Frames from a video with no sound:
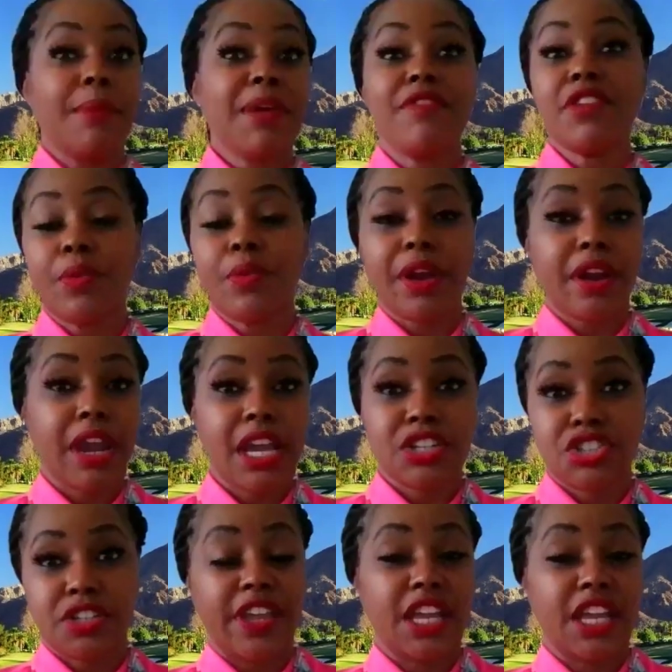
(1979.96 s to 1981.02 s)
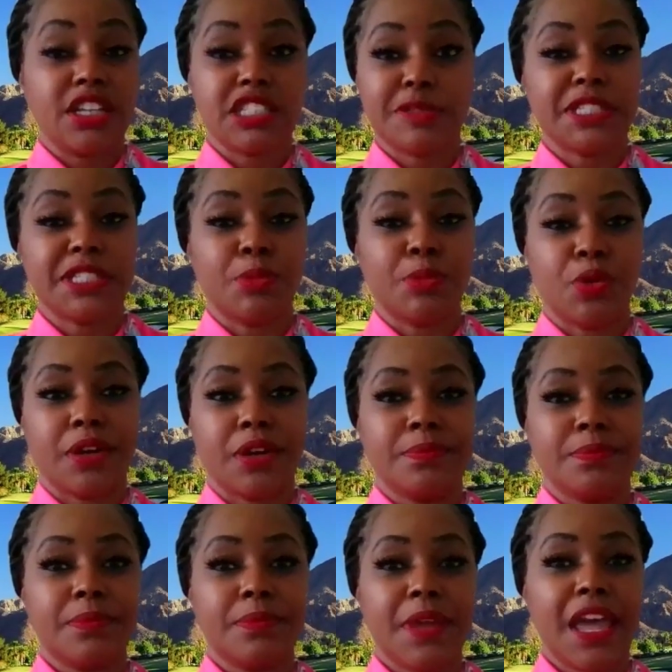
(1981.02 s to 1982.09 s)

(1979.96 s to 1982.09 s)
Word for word: I'm everywhere at Shavannah Speaks Moore.